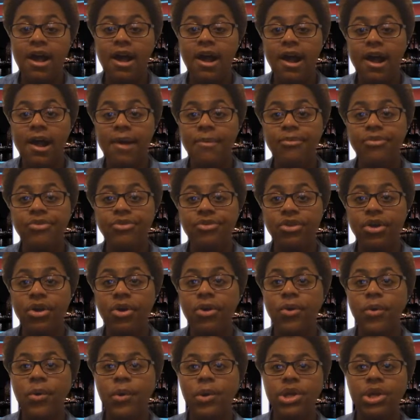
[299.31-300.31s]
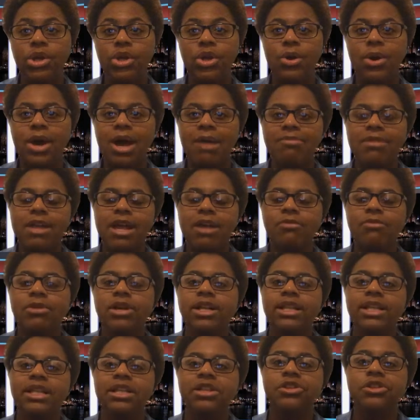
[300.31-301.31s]
um, so, you know, I'm not
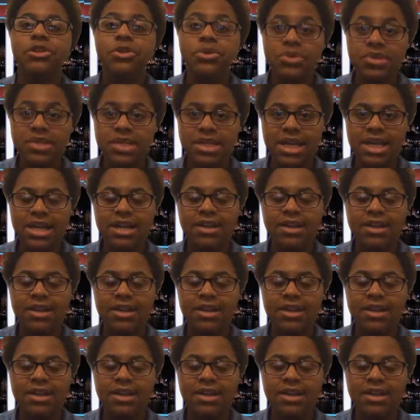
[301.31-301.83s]
really losing